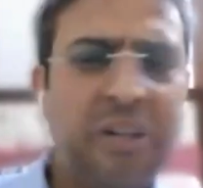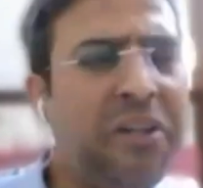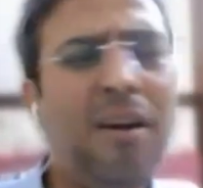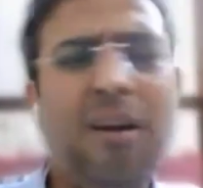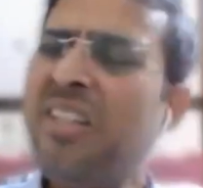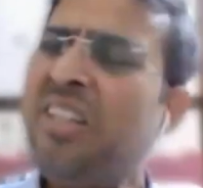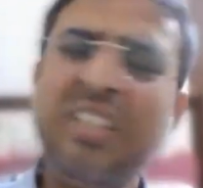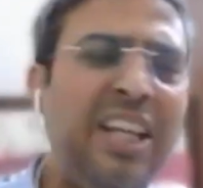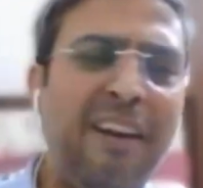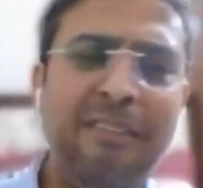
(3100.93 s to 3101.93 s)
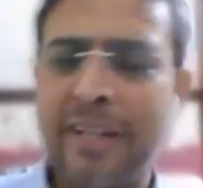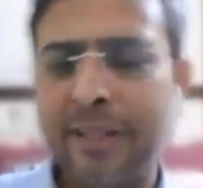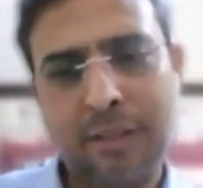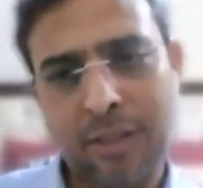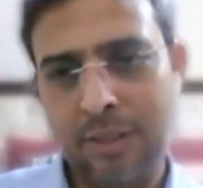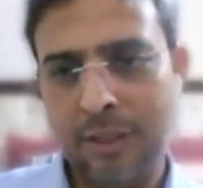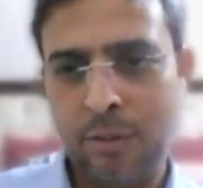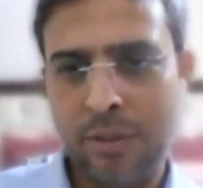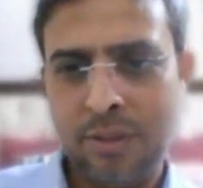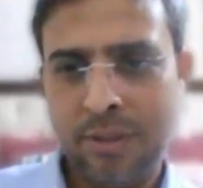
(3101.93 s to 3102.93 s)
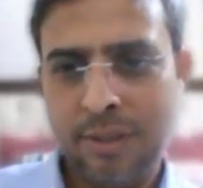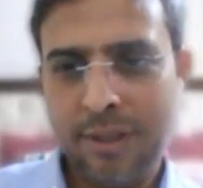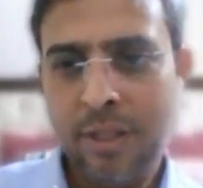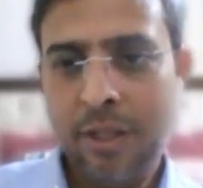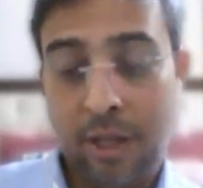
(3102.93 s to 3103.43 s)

Yeah, I'm getting, easily I will get 30,000.